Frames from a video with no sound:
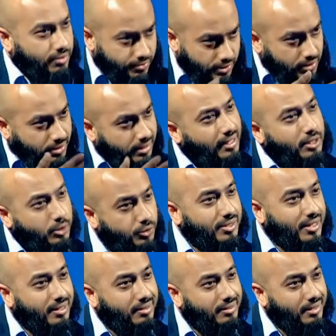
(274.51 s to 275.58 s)
The very thing that you
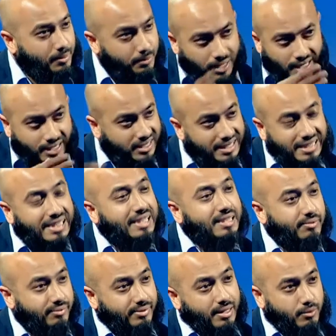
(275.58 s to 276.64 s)
said, they might actually
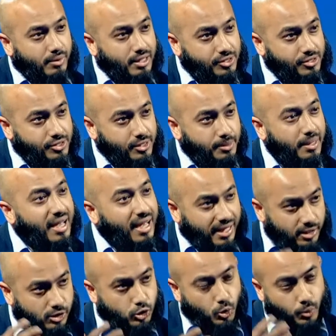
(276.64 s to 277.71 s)
leave that relationship and
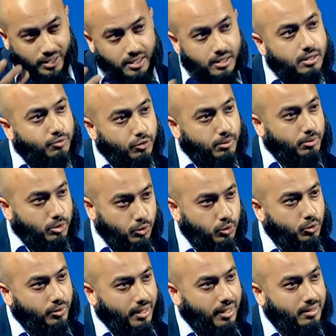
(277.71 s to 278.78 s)
it's so easy for them to
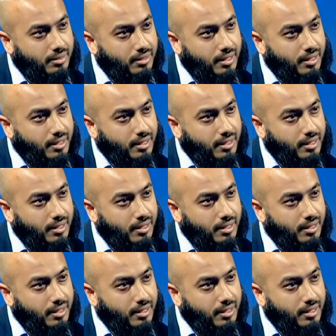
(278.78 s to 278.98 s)
do that.